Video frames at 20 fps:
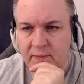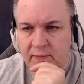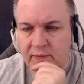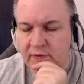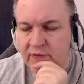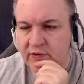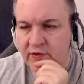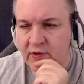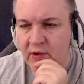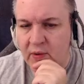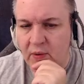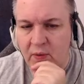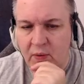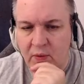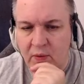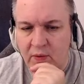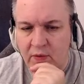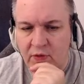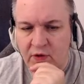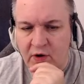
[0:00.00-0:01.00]

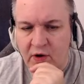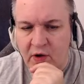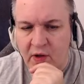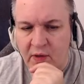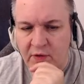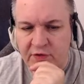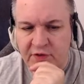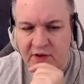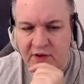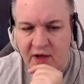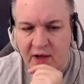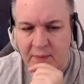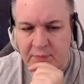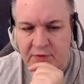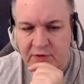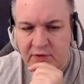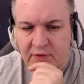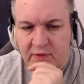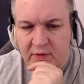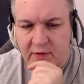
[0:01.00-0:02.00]
so they're all
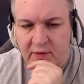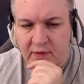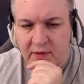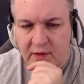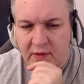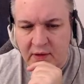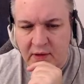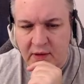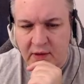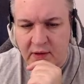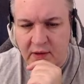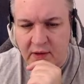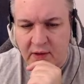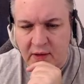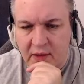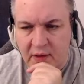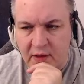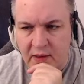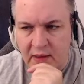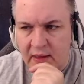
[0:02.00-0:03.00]
stopped,
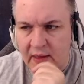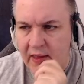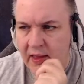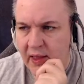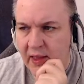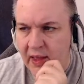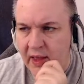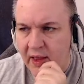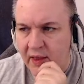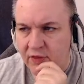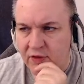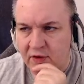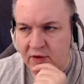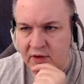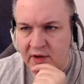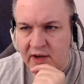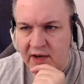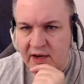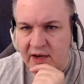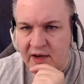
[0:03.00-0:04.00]
and they're
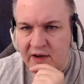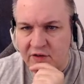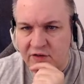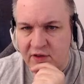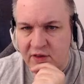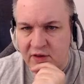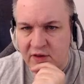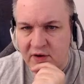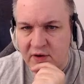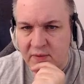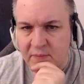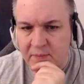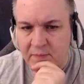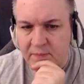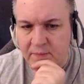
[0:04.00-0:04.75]
looking at each other,